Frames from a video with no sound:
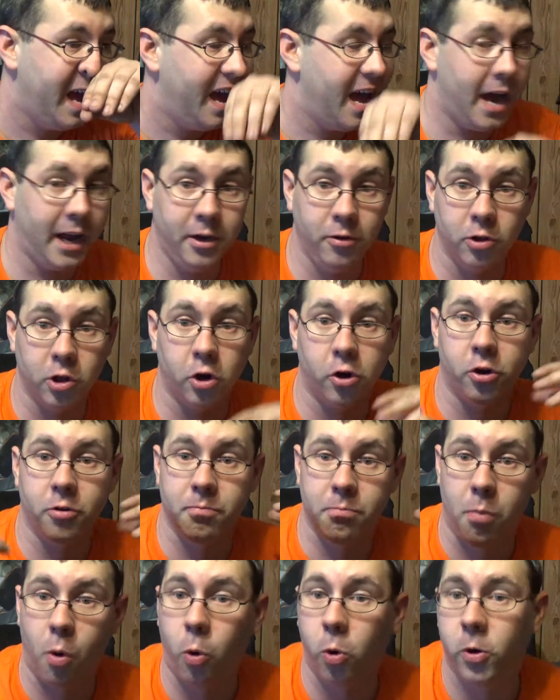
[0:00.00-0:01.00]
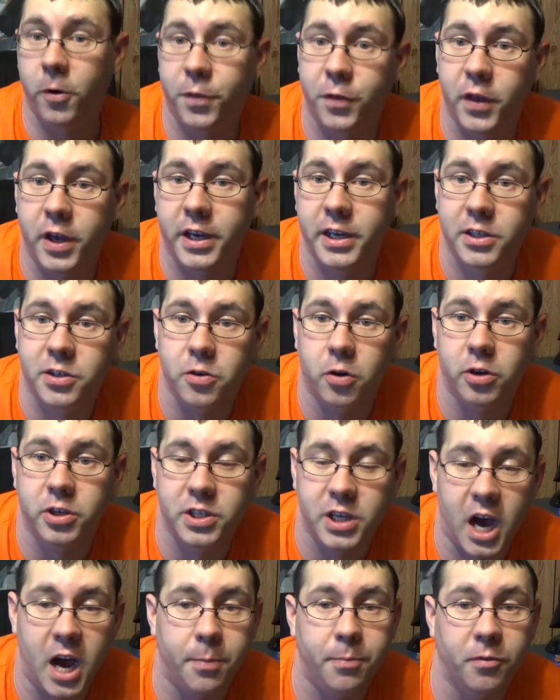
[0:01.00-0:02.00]
and you learn more things on
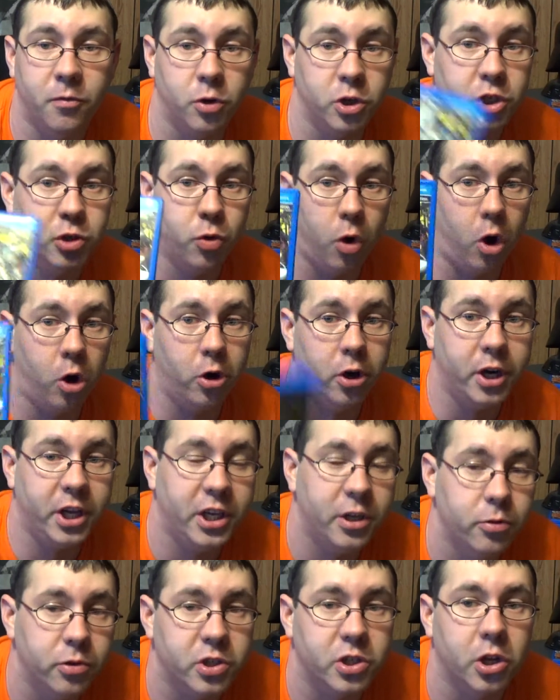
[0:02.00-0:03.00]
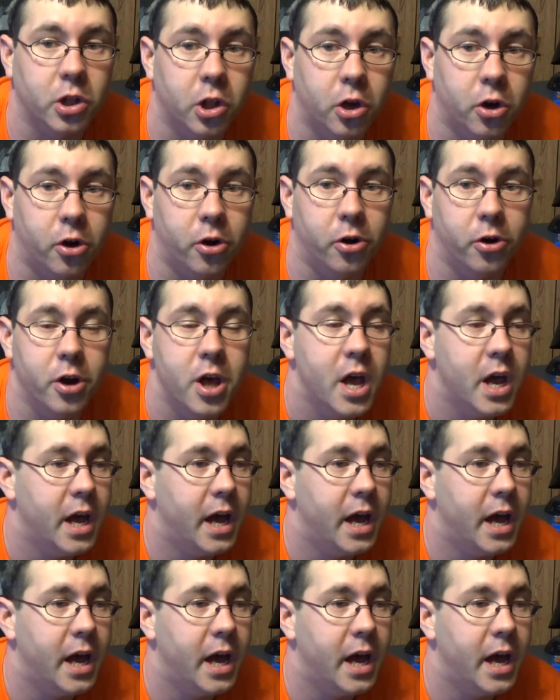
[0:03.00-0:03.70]
top of what you already used to learn,